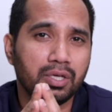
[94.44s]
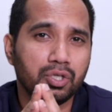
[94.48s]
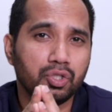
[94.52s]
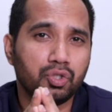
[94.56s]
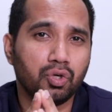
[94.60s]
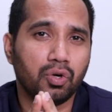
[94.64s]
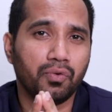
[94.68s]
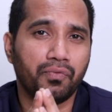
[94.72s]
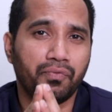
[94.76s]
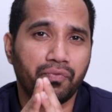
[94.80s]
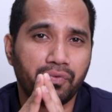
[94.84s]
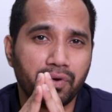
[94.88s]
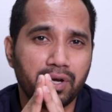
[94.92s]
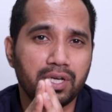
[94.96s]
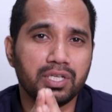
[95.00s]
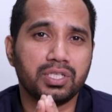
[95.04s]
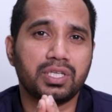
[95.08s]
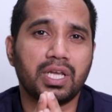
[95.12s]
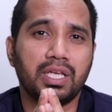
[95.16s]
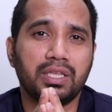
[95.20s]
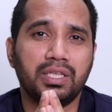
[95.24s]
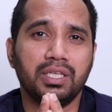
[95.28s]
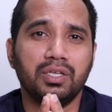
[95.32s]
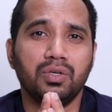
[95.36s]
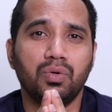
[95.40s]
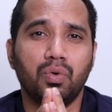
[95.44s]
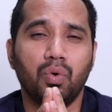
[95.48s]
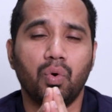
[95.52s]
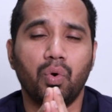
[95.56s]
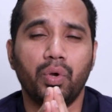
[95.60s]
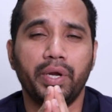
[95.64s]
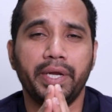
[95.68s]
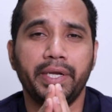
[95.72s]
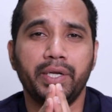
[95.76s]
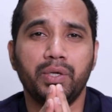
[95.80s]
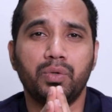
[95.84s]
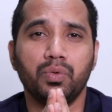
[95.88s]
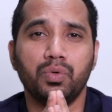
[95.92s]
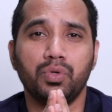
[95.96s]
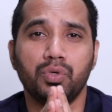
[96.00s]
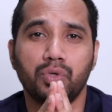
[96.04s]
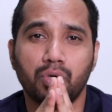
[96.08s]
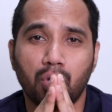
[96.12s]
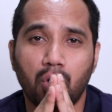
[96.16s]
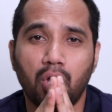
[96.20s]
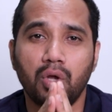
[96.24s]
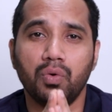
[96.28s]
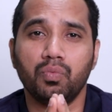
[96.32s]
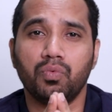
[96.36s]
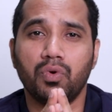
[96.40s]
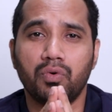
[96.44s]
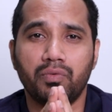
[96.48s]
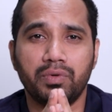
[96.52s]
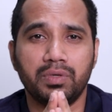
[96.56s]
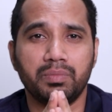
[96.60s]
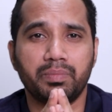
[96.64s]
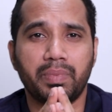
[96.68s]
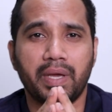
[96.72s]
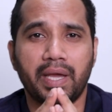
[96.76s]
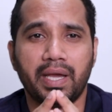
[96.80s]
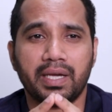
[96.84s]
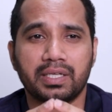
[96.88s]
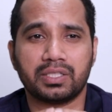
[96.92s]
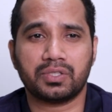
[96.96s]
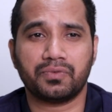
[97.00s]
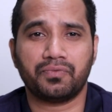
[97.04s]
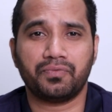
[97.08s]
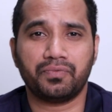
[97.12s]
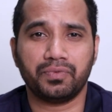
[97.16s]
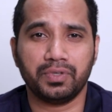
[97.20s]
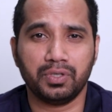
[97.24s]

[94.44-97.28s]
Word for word: should first I think go into non-woven bags,